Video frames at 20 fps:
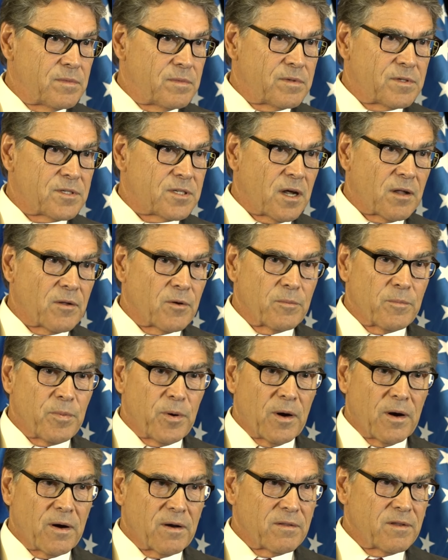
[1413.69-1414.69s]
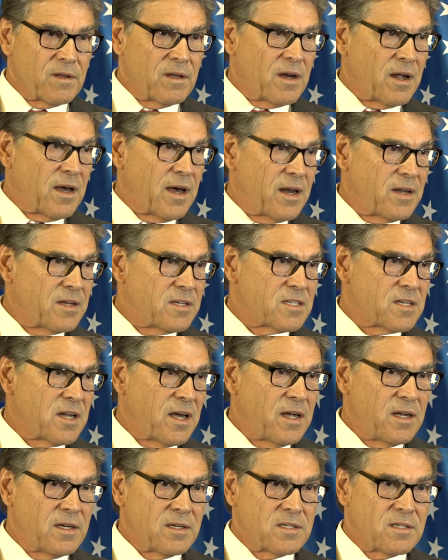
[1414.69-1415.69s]
southern part of the United
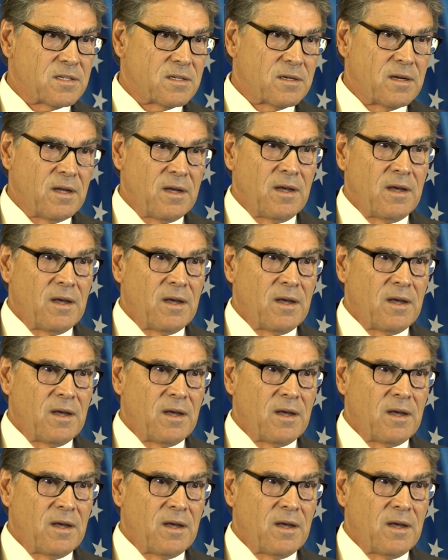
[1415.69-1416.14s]
States and,